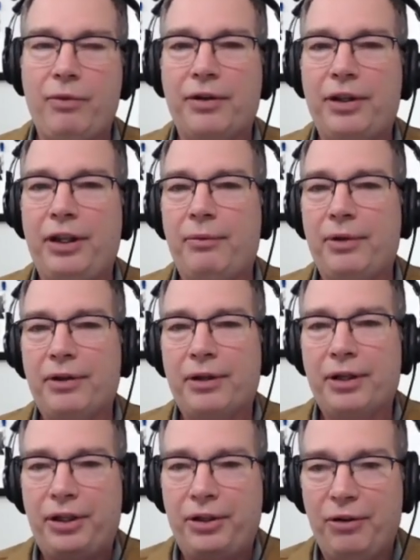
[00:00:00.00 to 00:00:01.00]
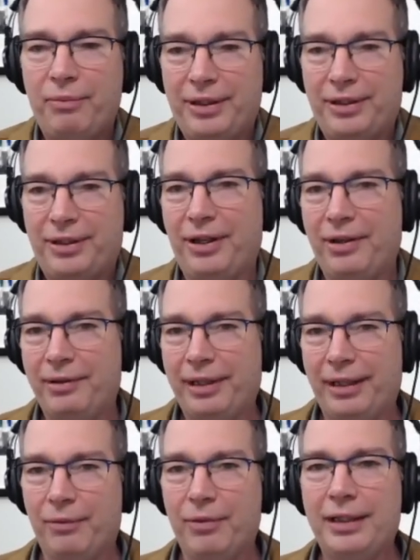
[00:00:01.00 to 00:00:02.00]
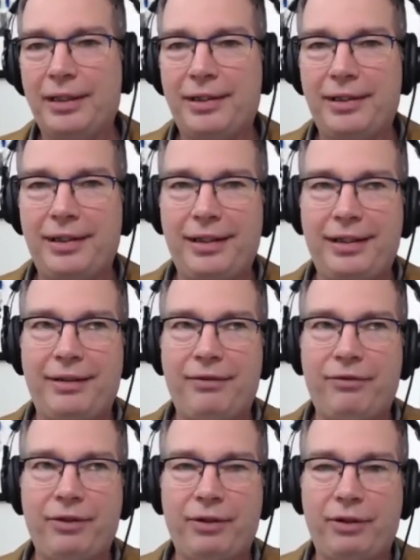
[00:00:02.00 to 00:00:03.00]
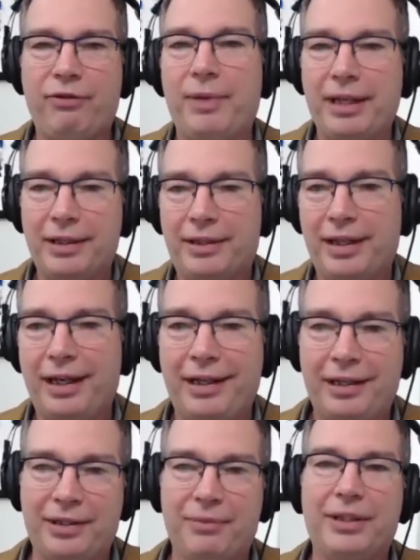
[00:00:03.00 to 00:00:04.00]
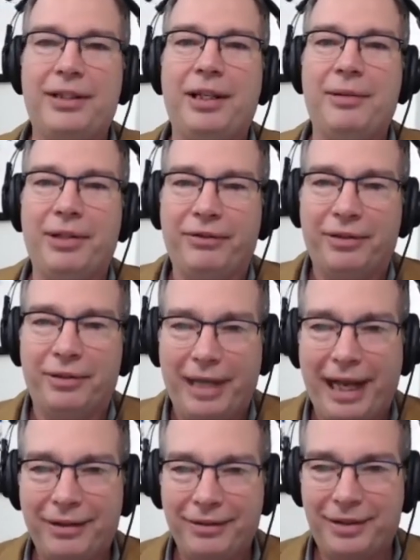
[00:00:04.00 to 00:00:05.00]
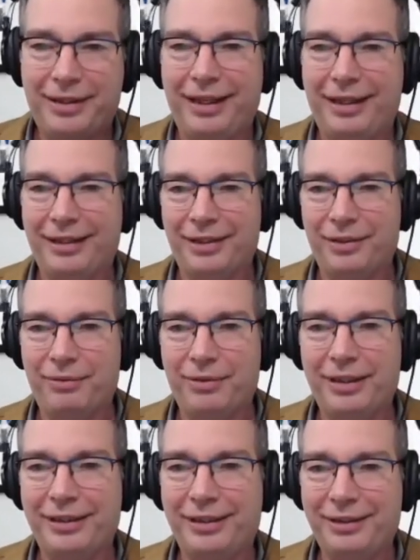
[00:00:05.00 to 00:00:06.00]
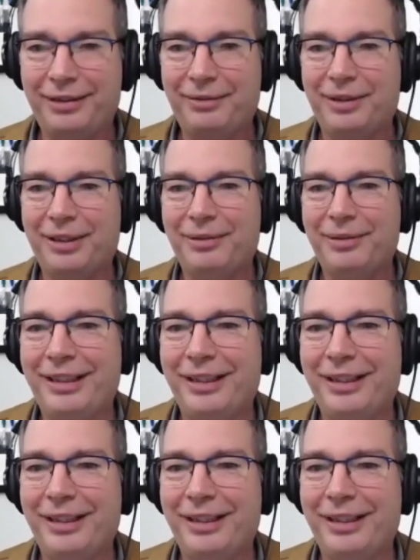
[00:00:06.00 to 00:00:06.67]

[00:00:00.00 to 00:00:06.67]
are humans going? What's from inside us and what's coming from outside us? Where are